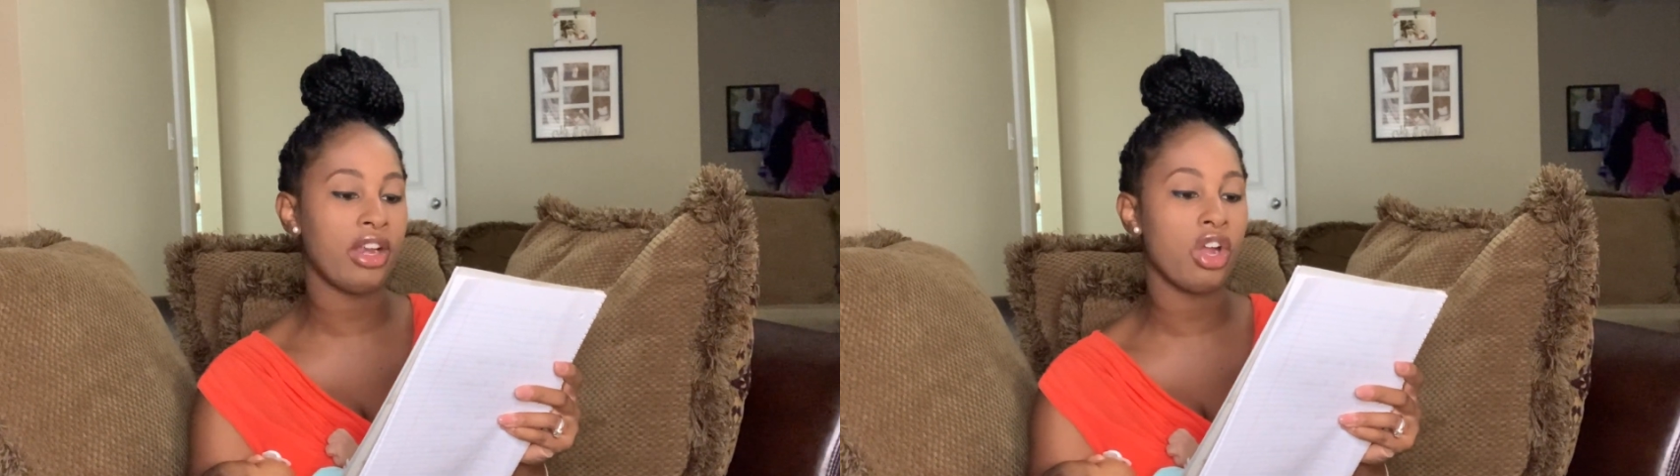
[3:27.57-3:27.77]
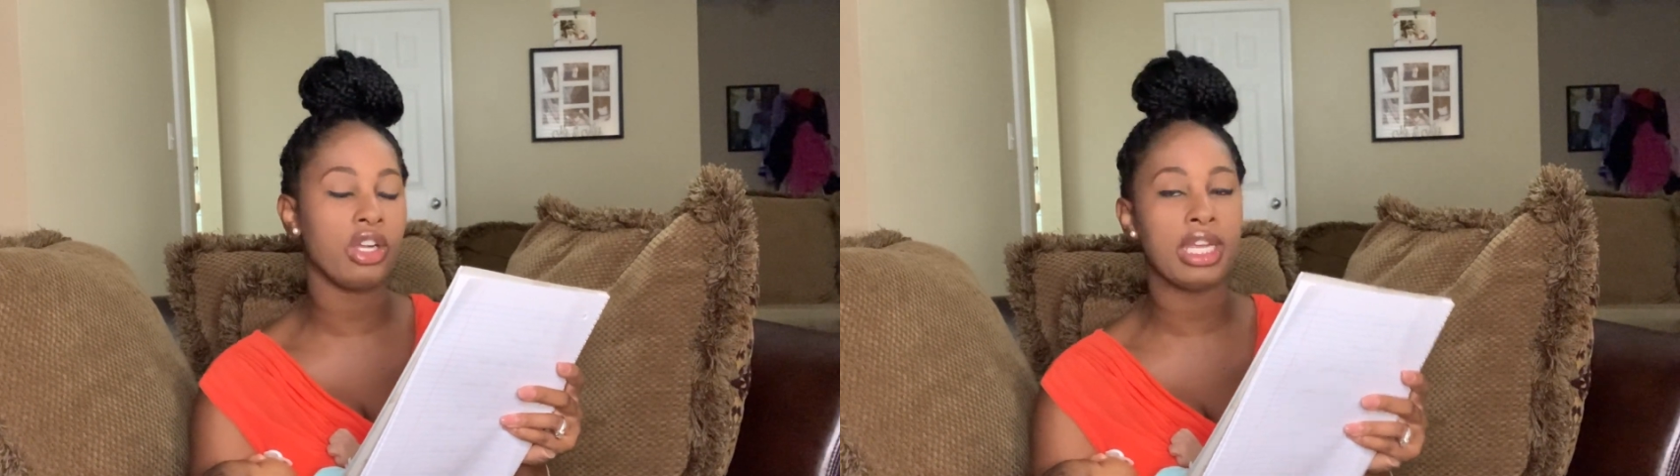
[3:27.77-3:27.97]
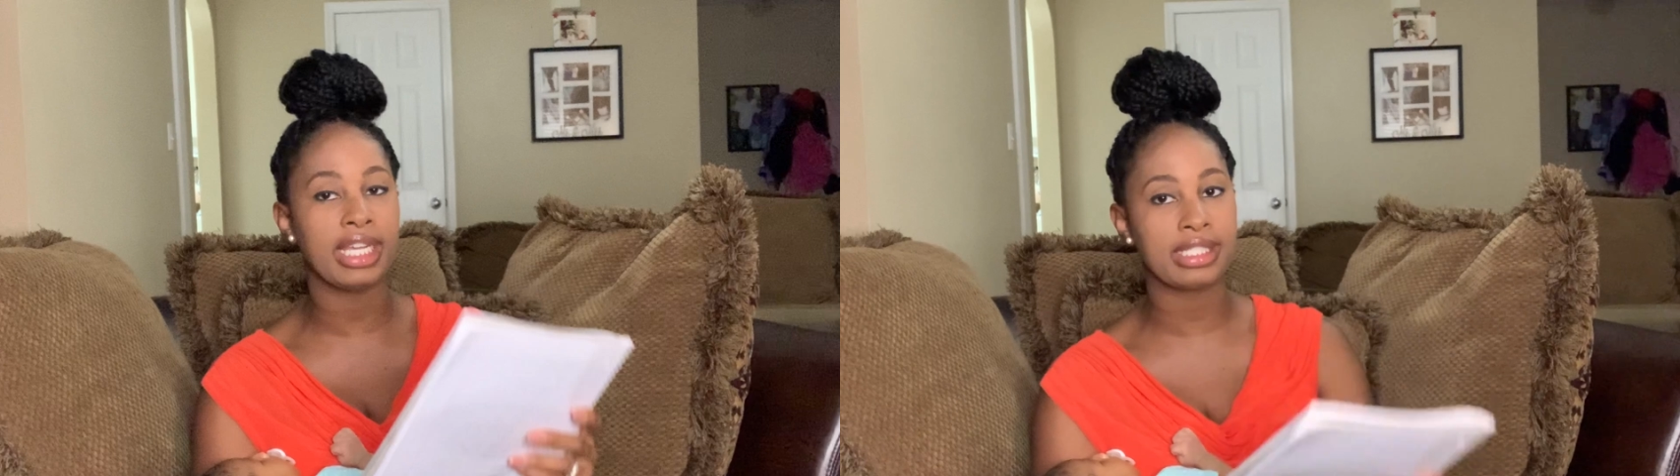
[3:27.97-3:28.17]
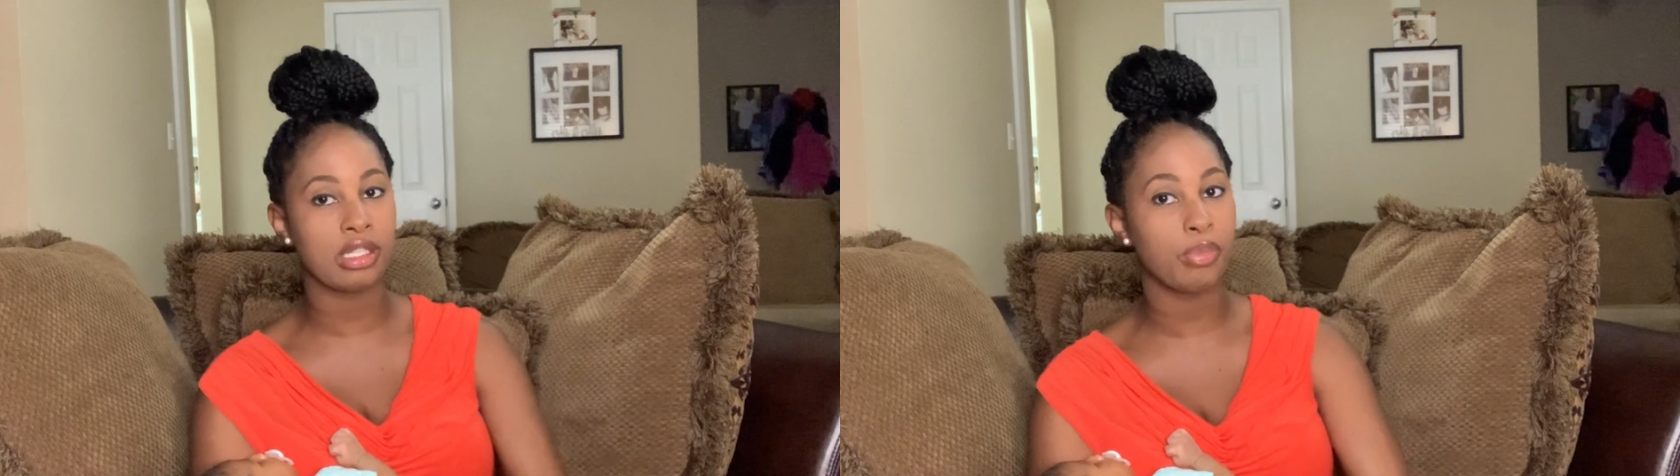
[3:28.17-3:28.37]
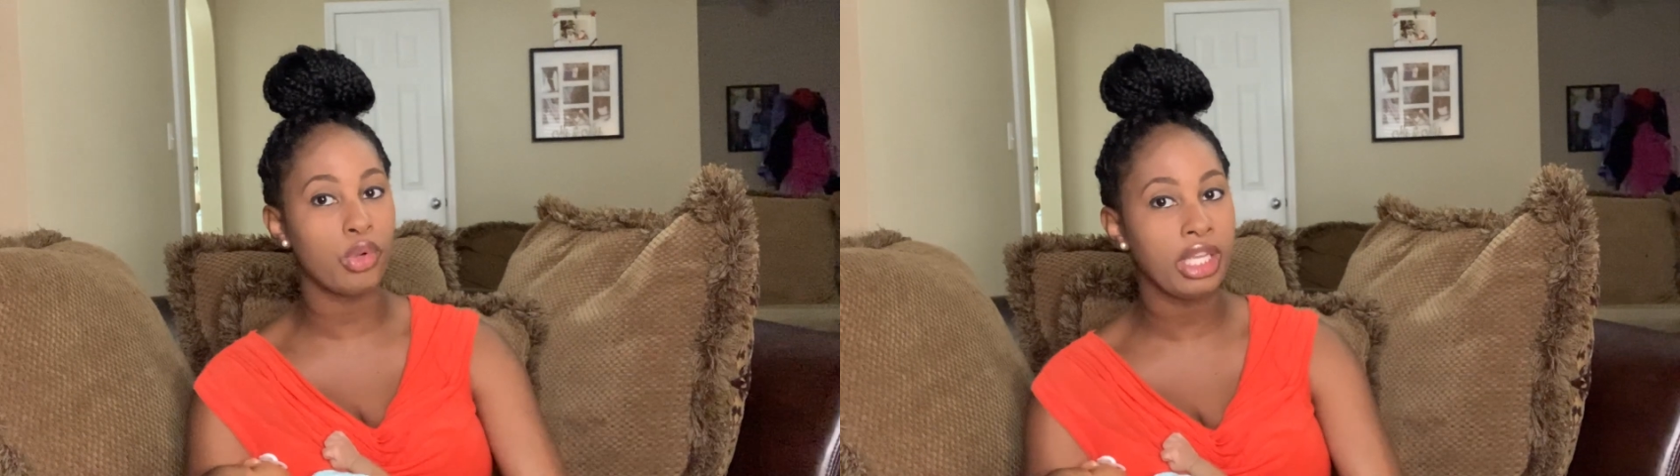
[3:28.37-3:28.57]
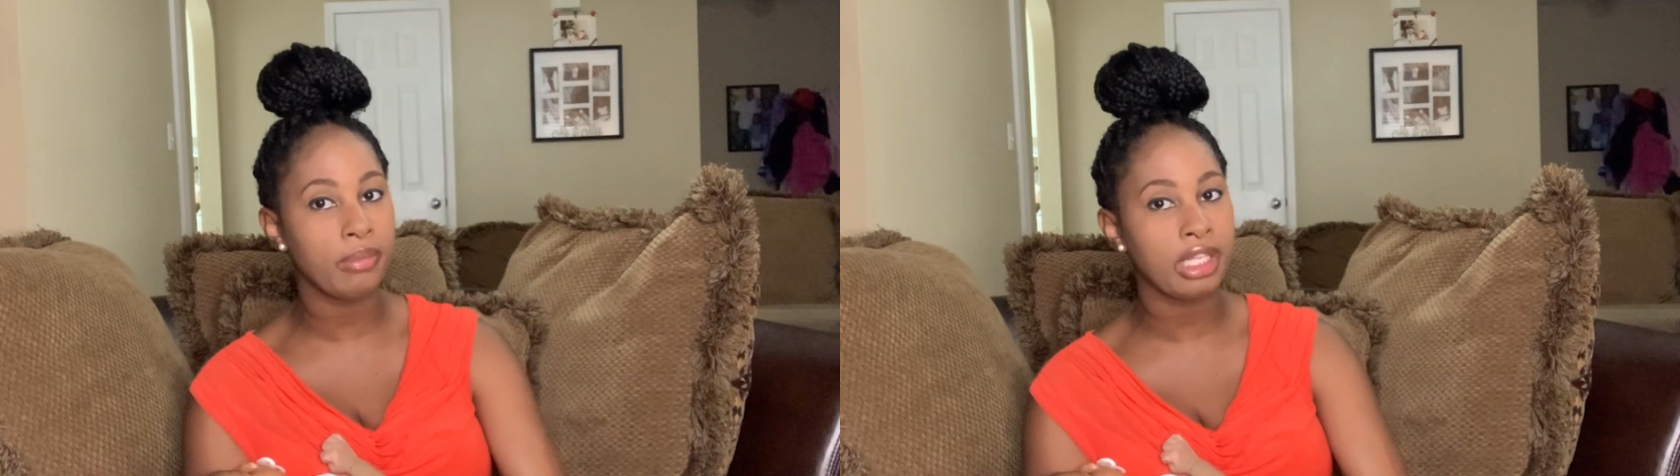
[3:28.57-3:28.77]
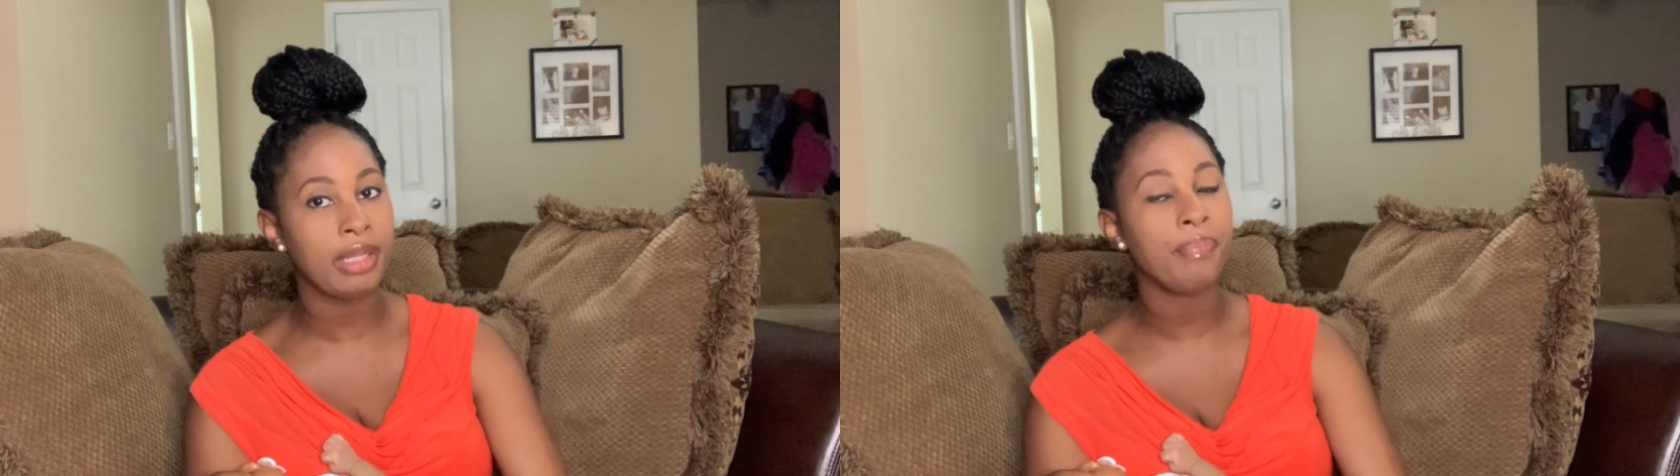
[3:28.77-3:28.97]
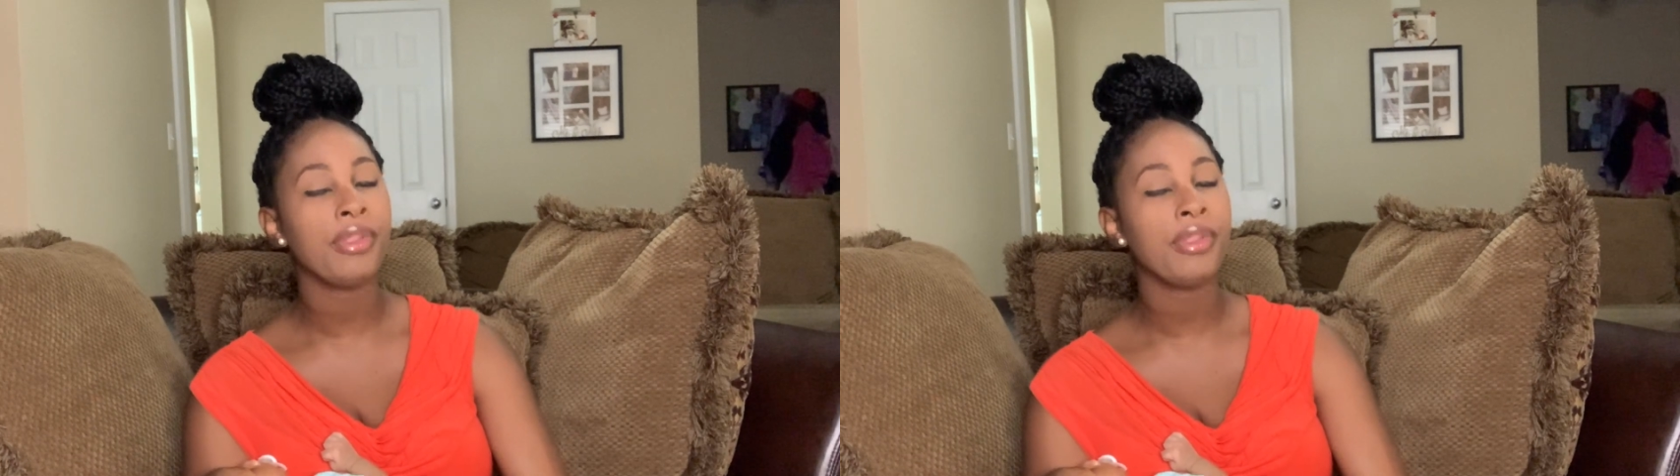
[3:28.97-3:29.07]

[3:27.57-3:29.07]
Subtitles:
our next appointment,